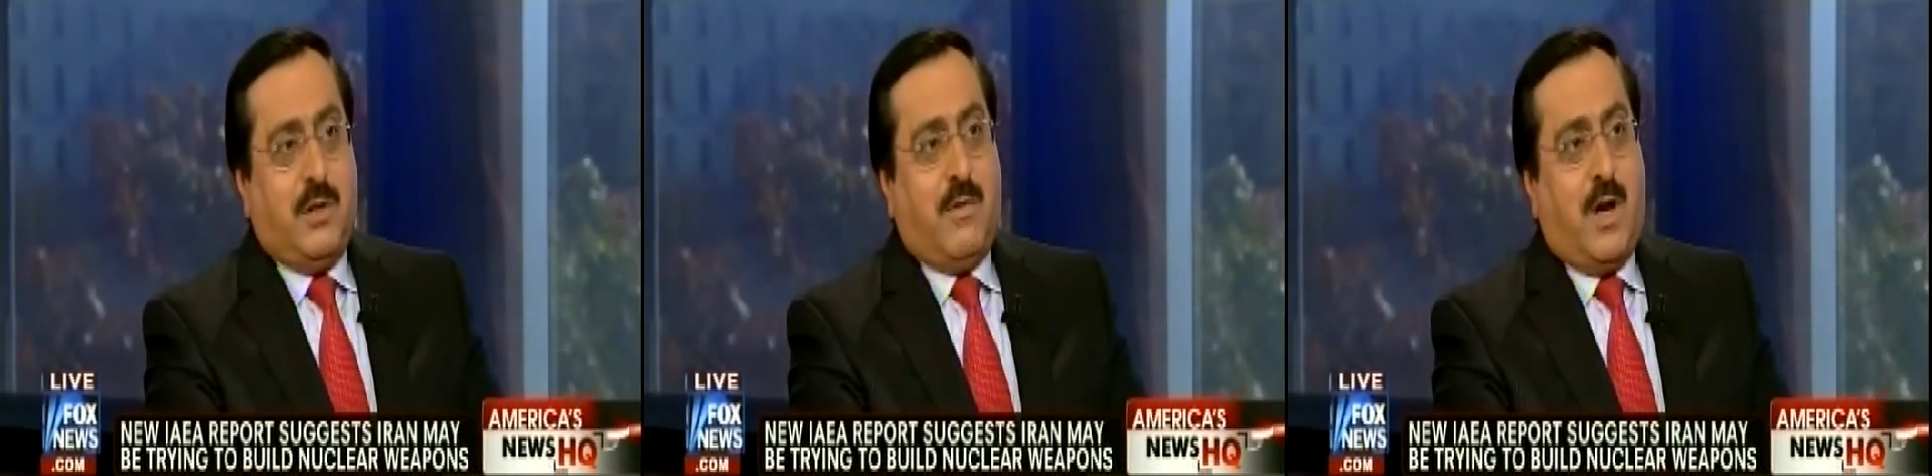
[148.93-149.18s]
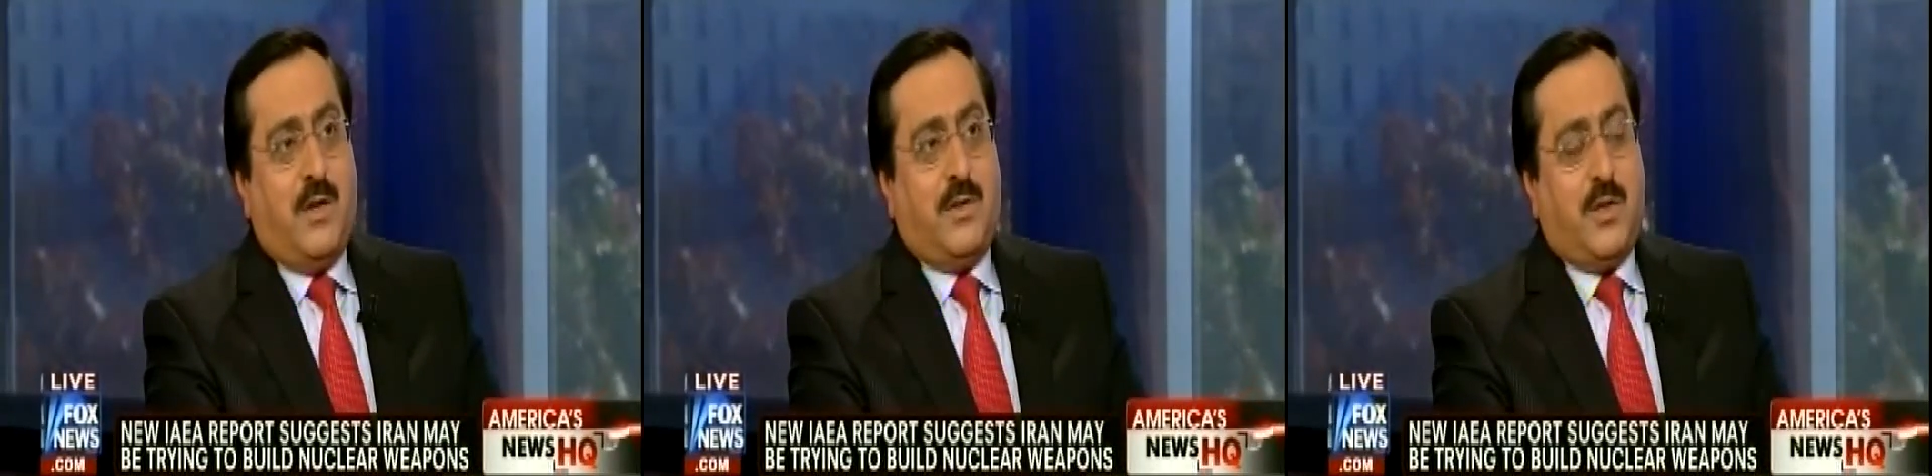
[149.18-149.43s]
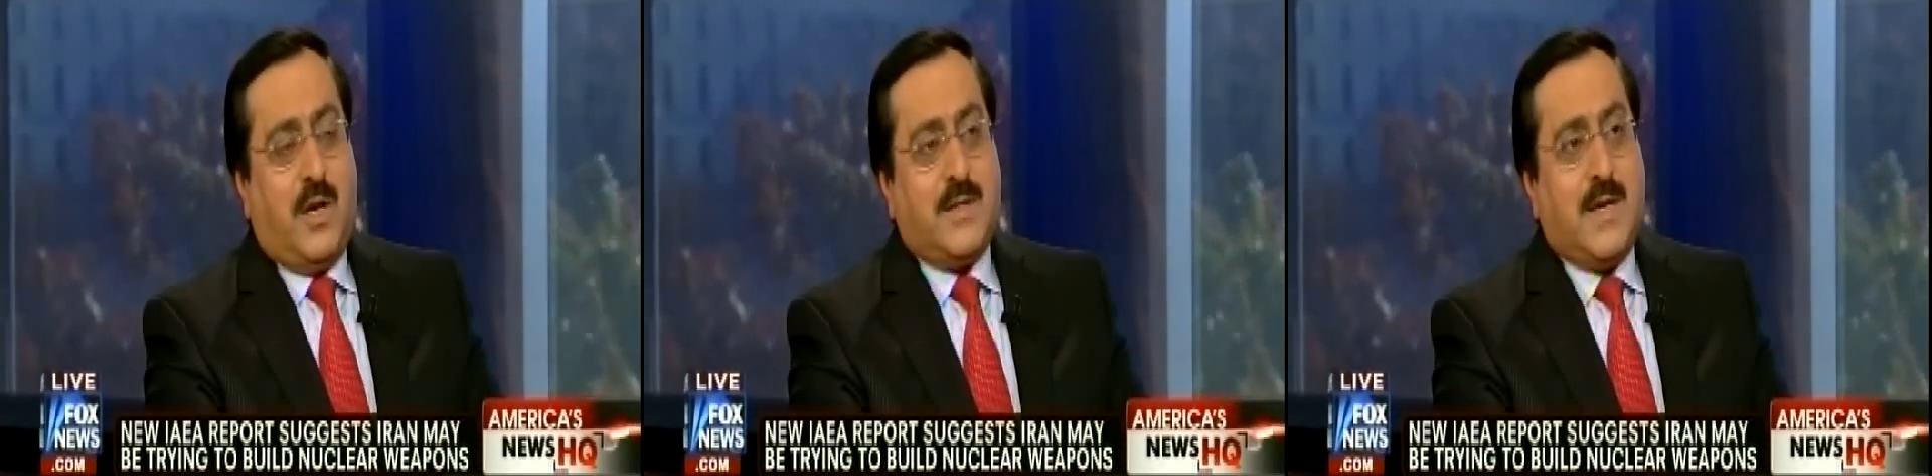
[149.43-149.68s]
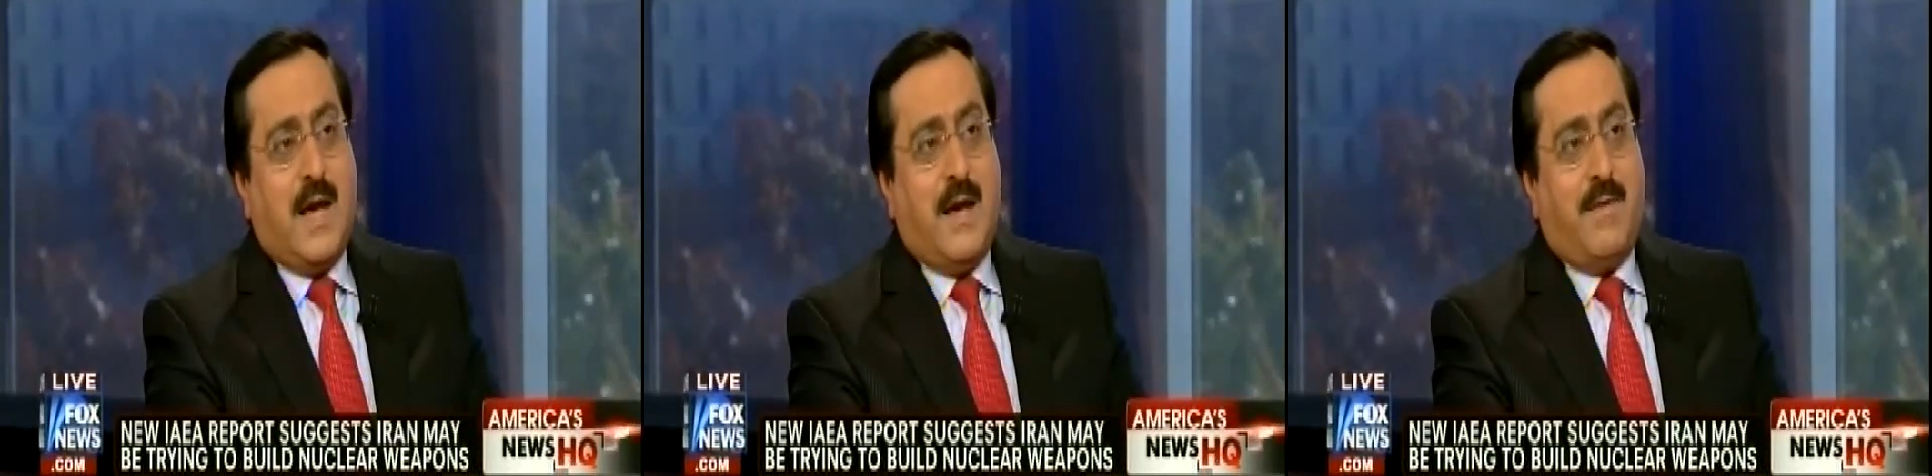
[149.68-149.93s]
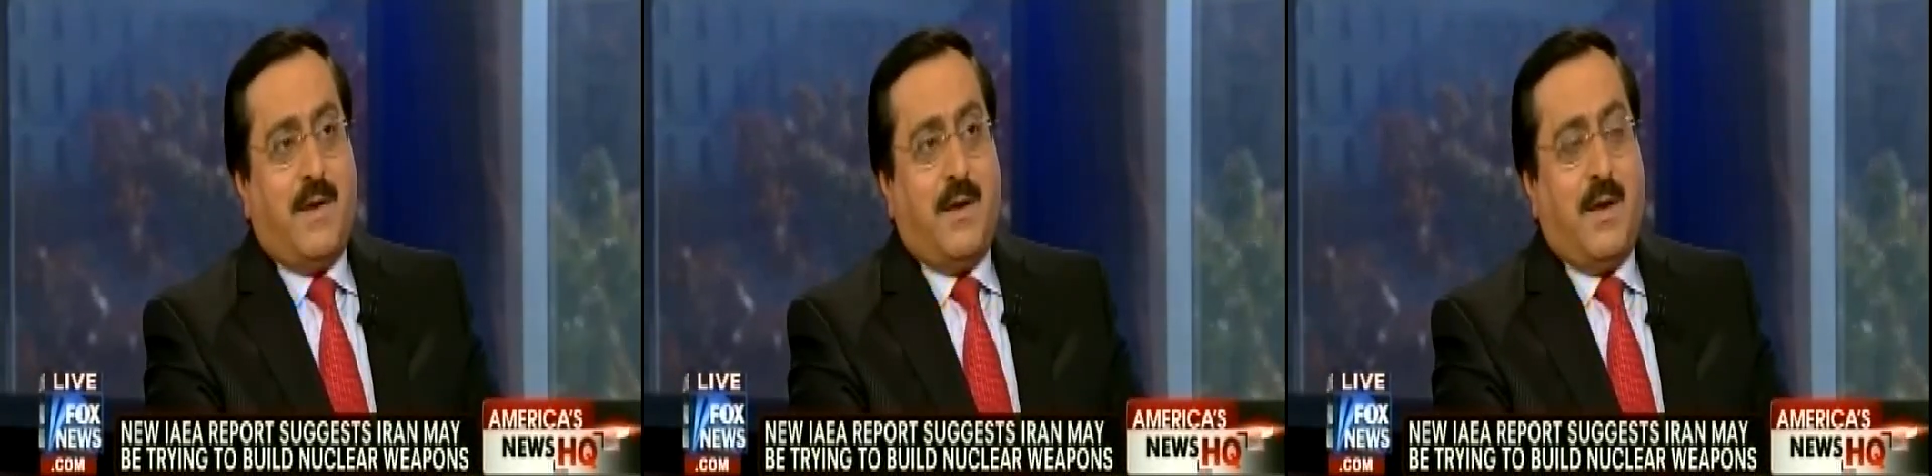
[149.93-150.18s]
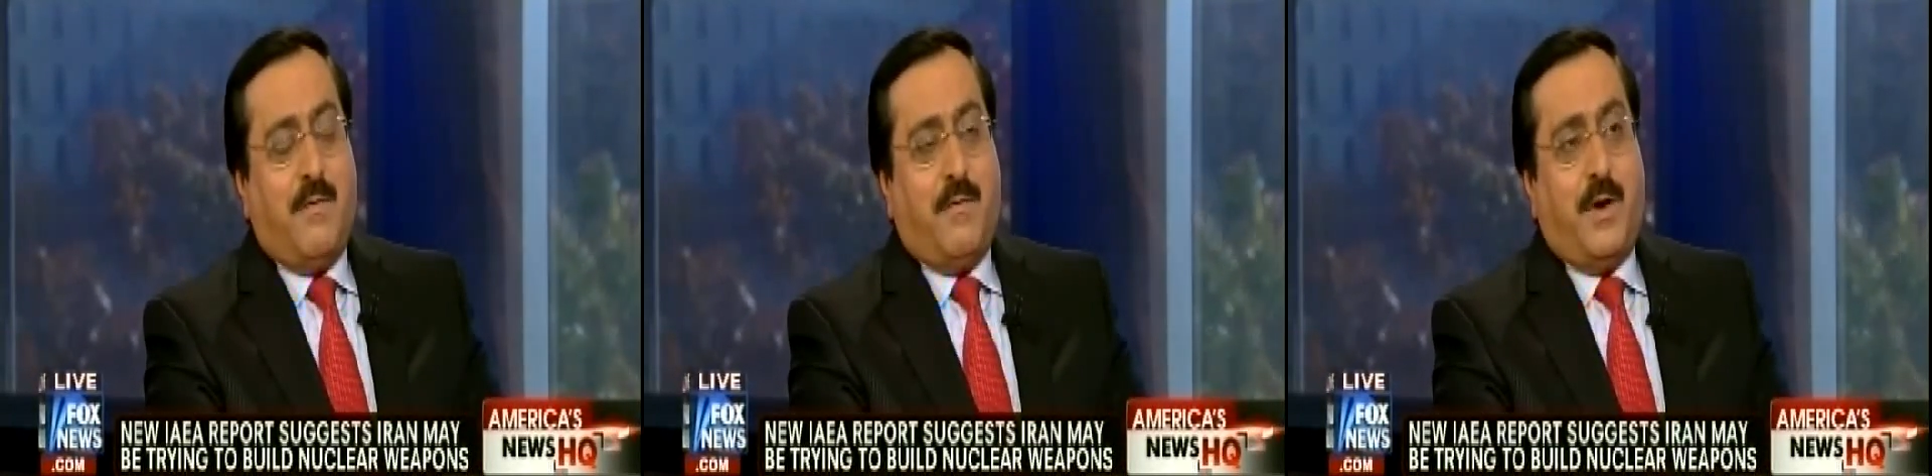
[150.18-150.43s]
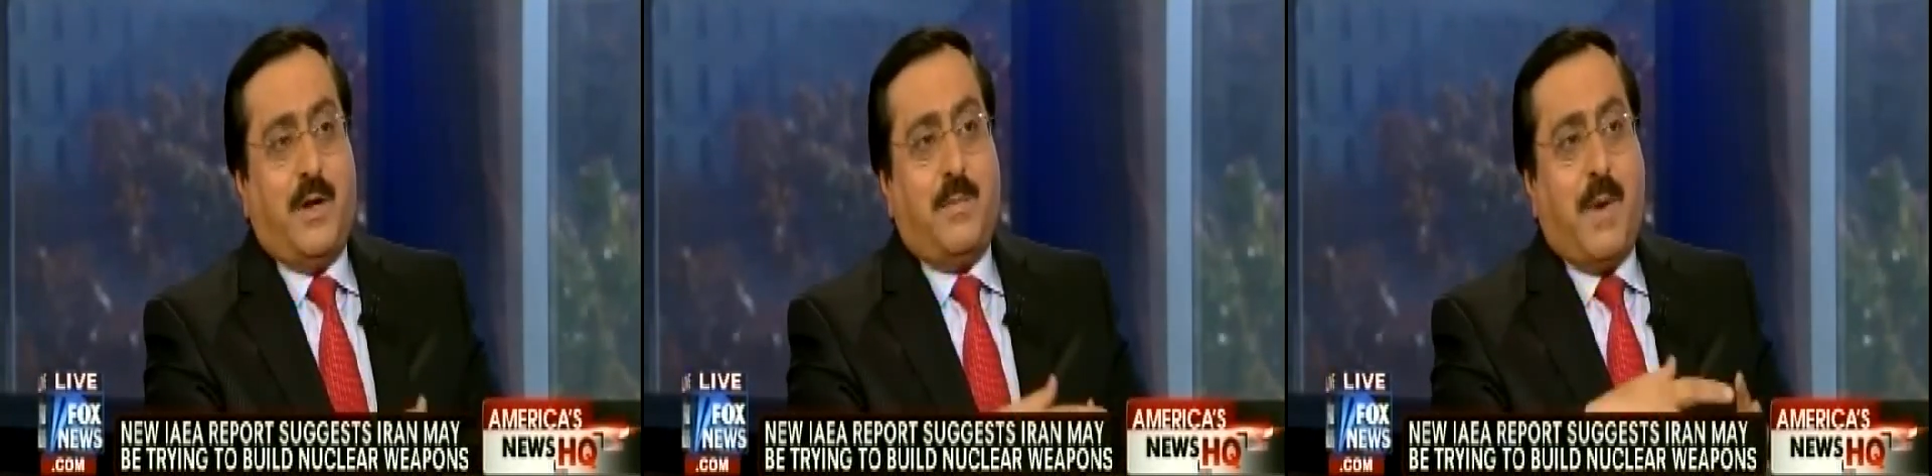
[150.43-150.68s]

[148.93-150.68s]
Iran does have a very